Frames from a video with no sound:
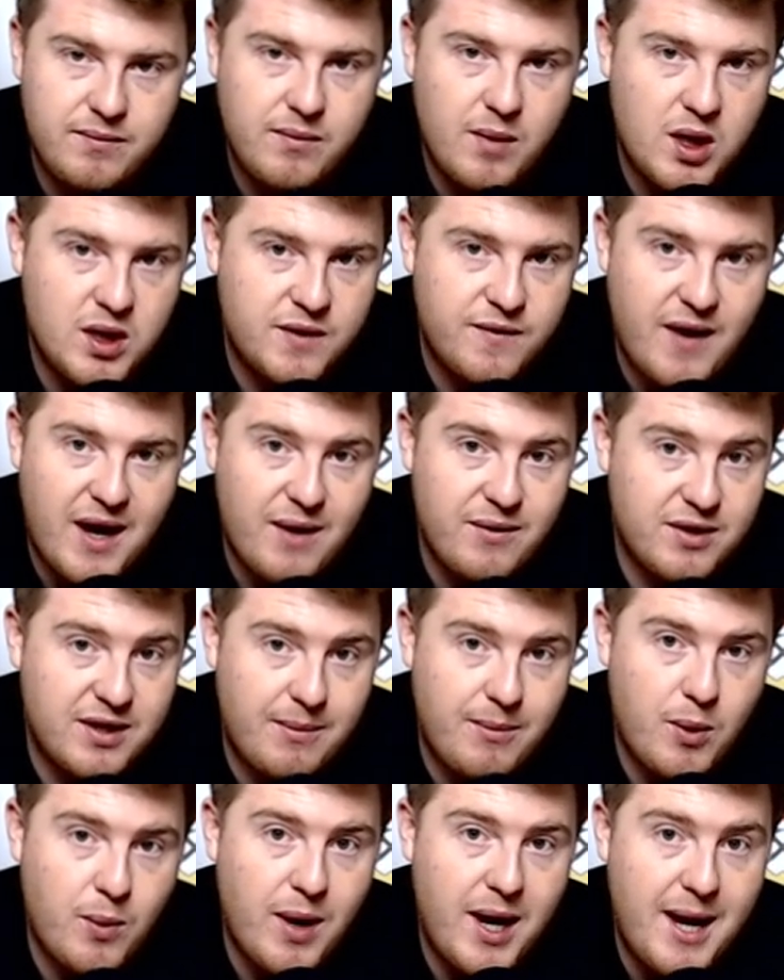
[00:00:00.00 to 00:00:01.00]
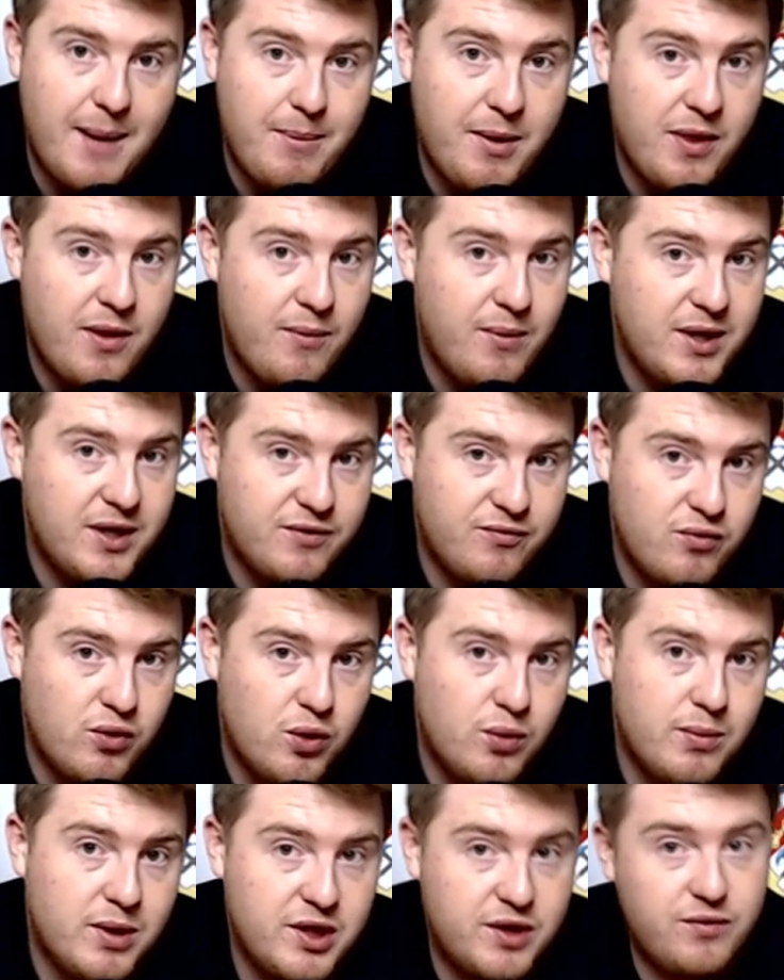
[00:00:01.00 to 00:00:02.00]
as far as I'm aware, but there is
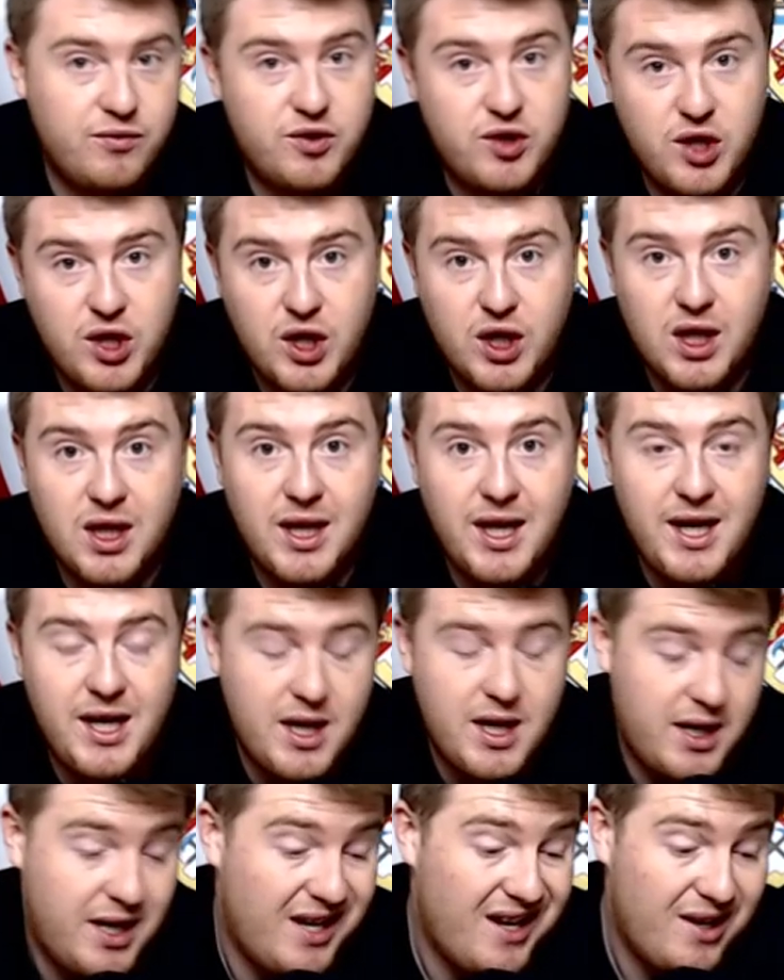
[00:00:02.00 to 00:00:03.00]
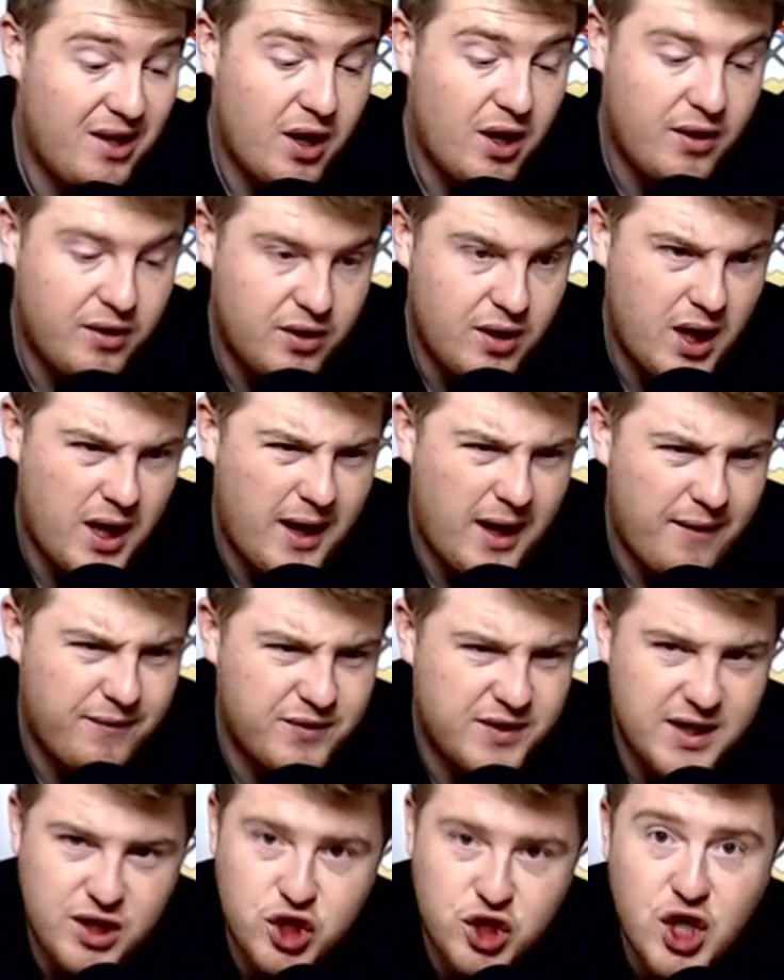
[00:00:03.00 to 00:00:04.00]
rumours circulating, and it, uh, I've
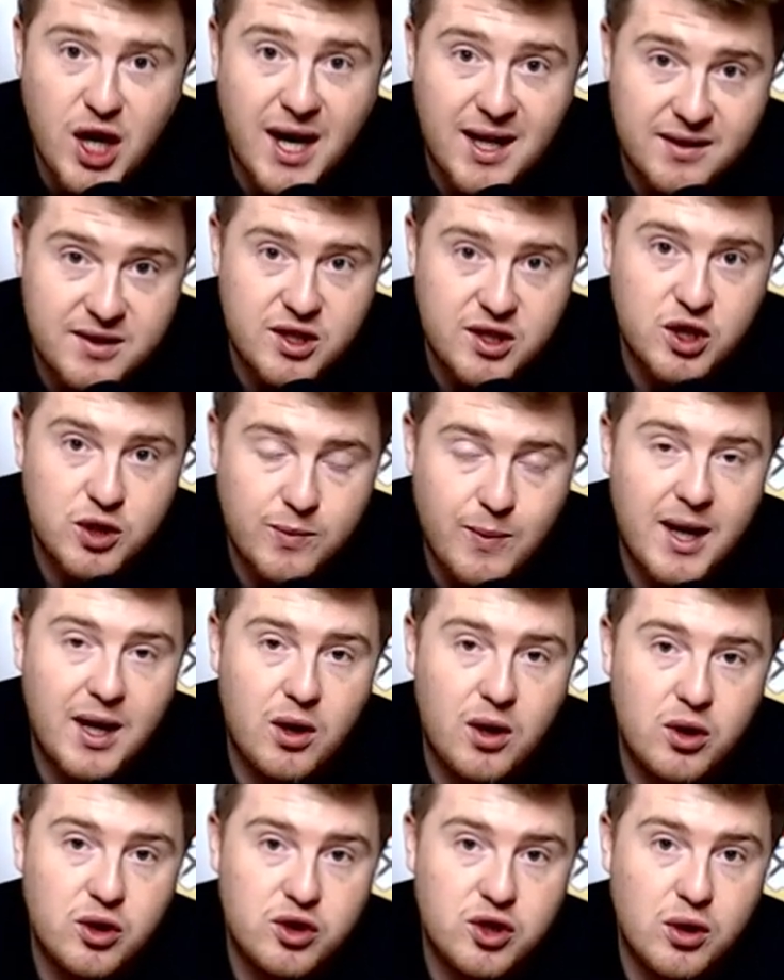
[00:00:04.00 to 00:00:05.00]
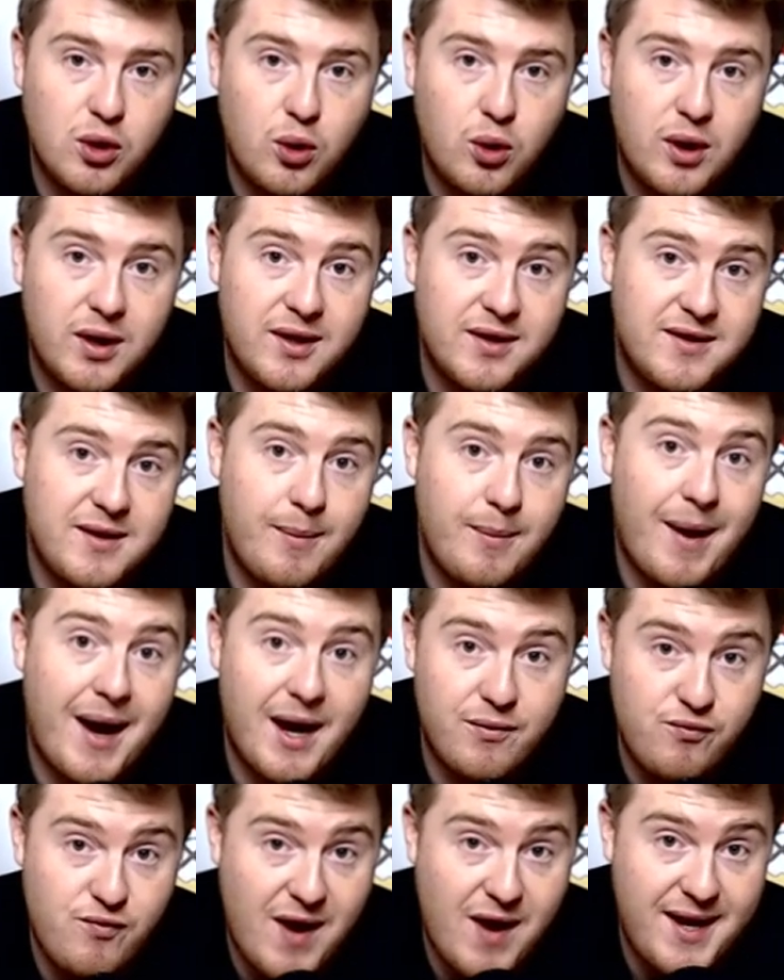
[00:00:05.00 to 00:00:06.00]
seen Charlton as well, also looking at him
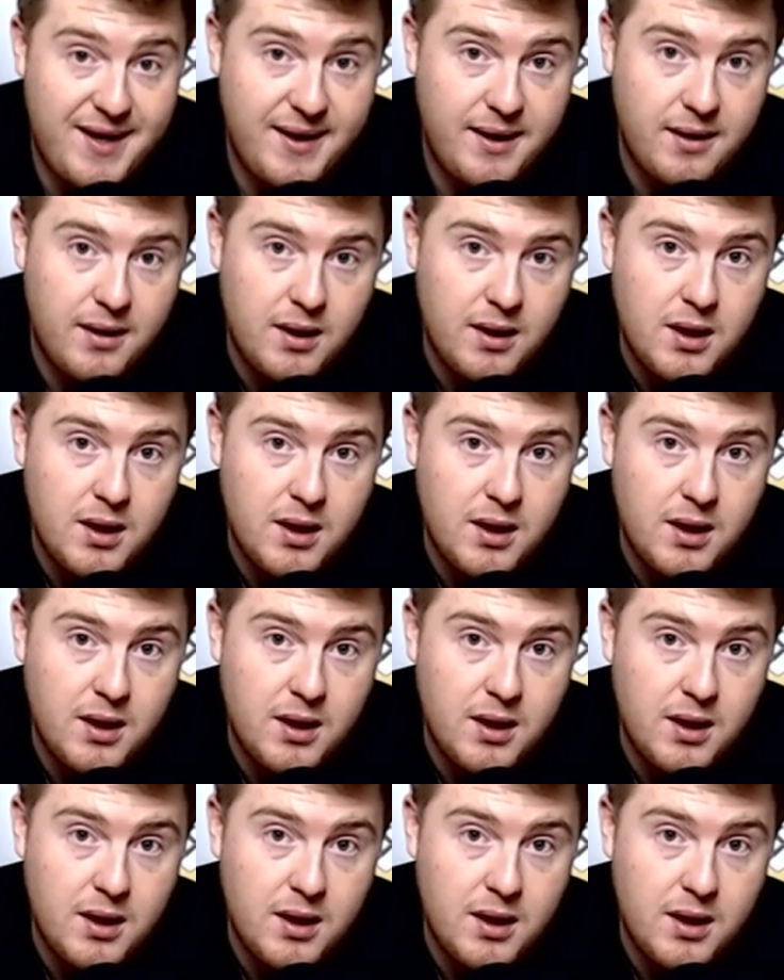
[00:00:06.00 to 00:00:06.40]
and Reading,